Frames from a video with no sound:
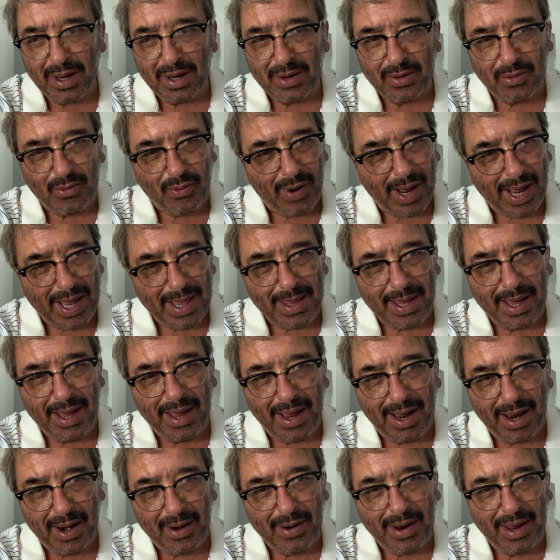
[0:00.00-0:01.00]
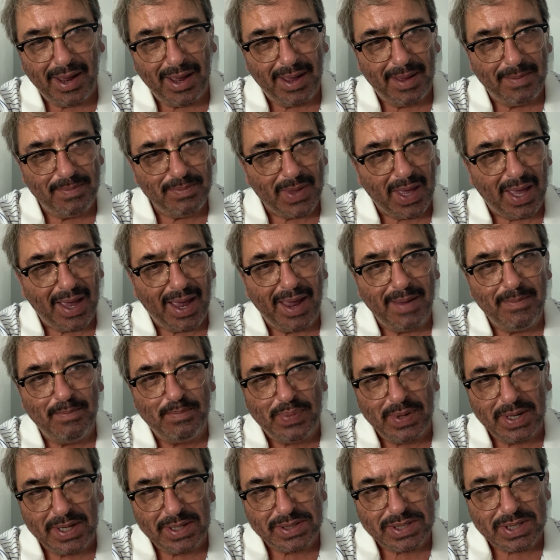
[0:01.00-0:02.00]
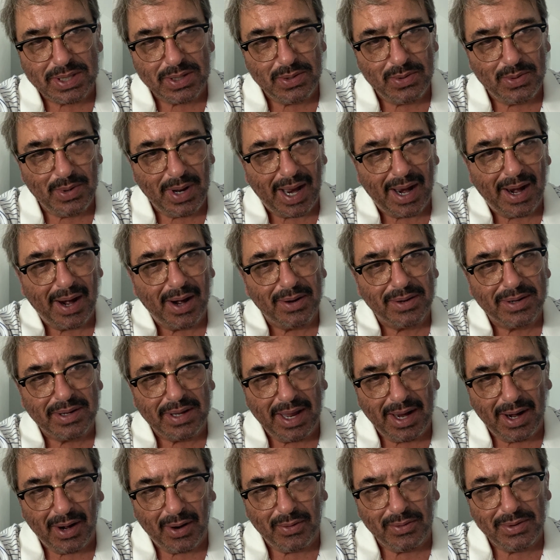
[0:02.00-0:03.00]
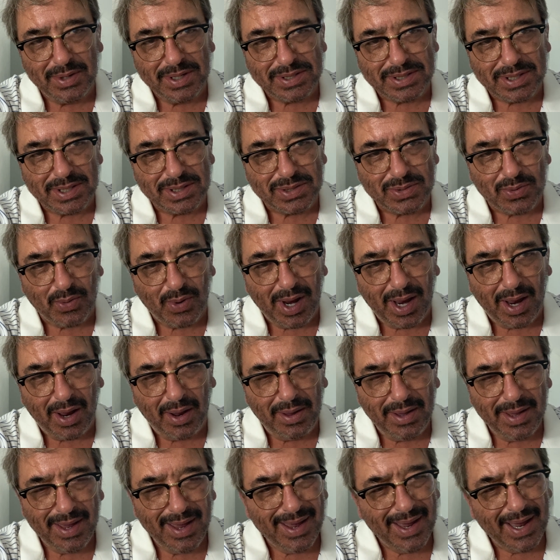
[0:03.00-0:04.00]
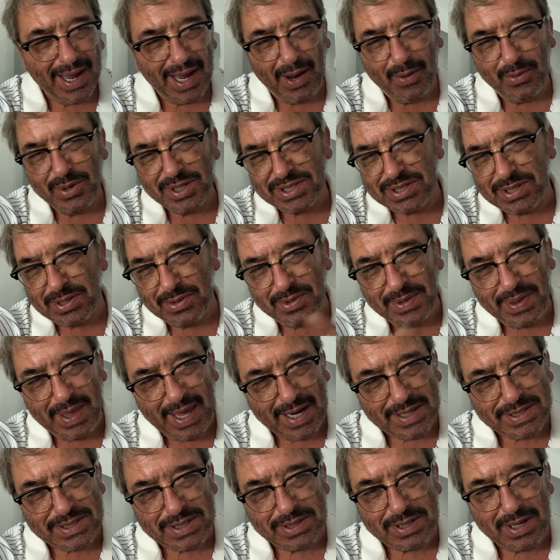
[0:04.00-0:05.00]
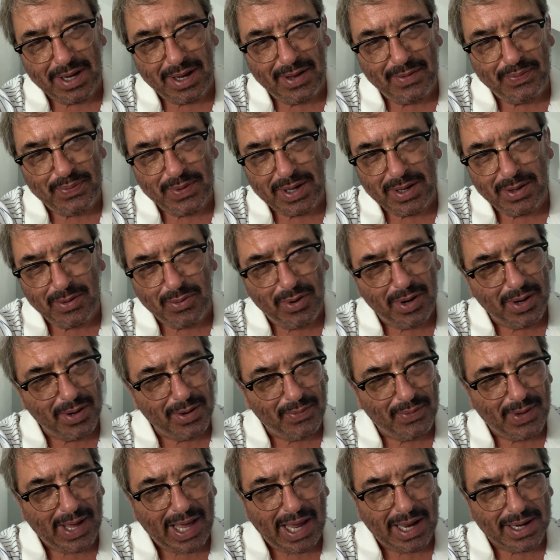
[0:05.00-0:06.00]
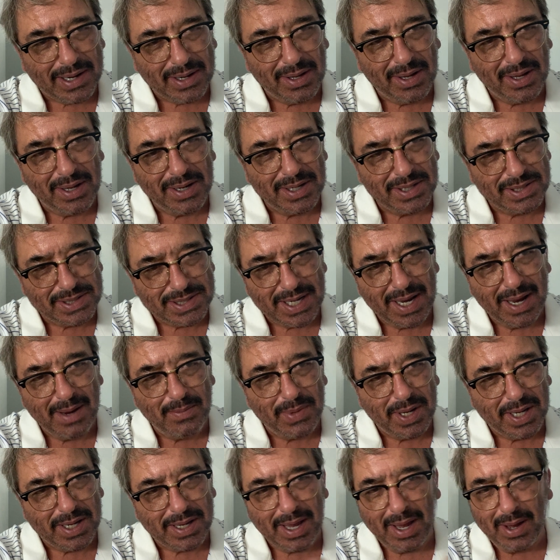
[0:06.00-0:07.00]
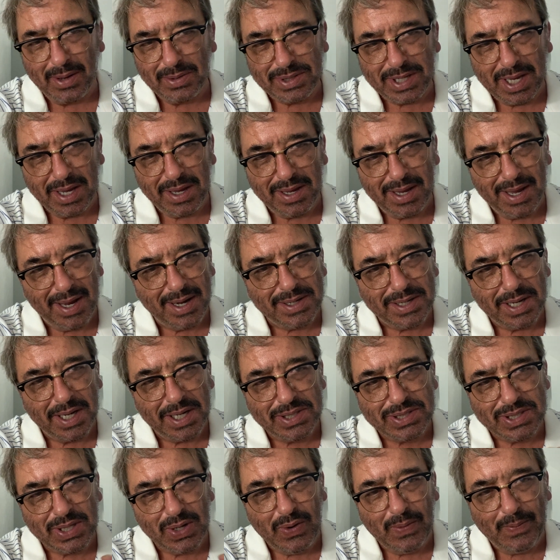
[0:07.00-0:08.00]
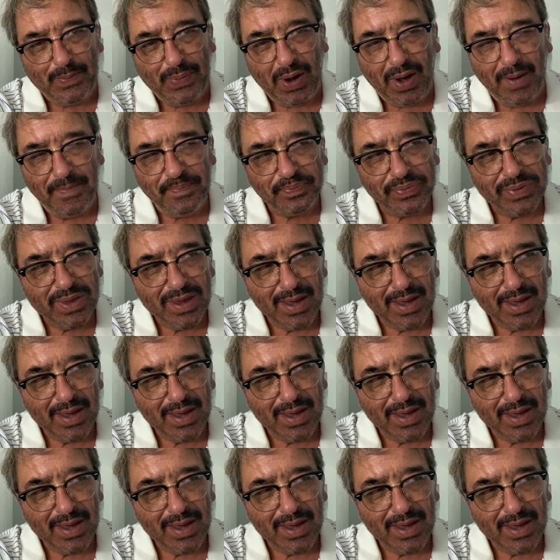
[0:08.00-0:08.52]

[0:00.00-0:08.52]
Guadalajara. I've been to art galleries as well. I was doing that stuff in Cuernavaca and San Miguel de Allende too, but